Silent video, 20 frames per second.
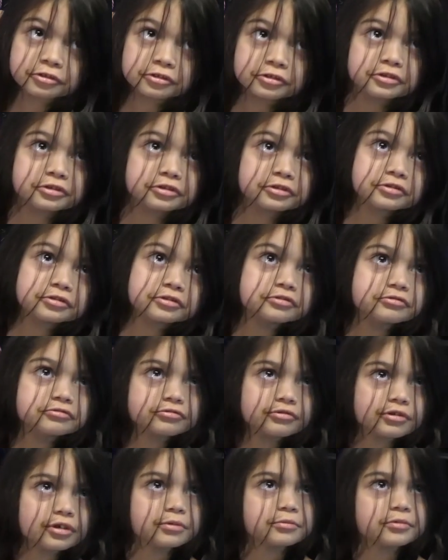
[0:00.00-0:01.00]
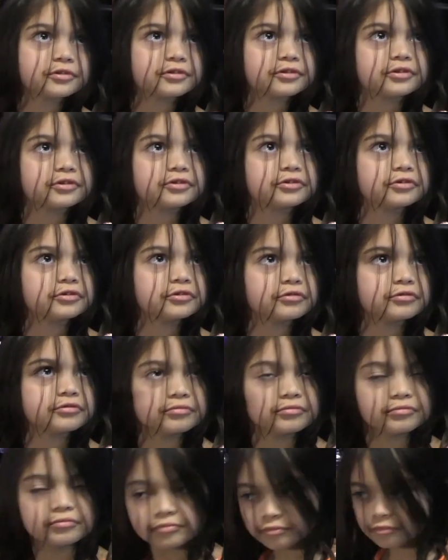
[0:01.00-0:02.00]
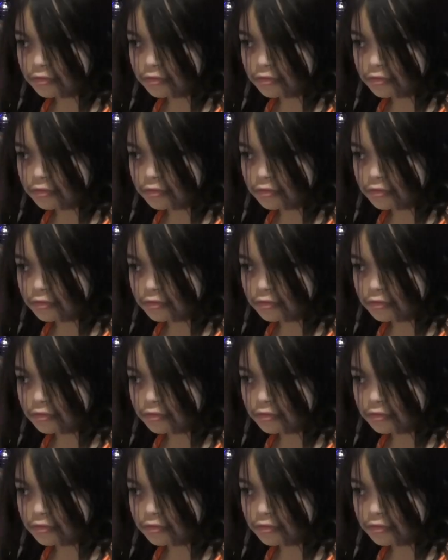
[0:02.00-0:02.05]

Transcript: You have to be serious. Come on, get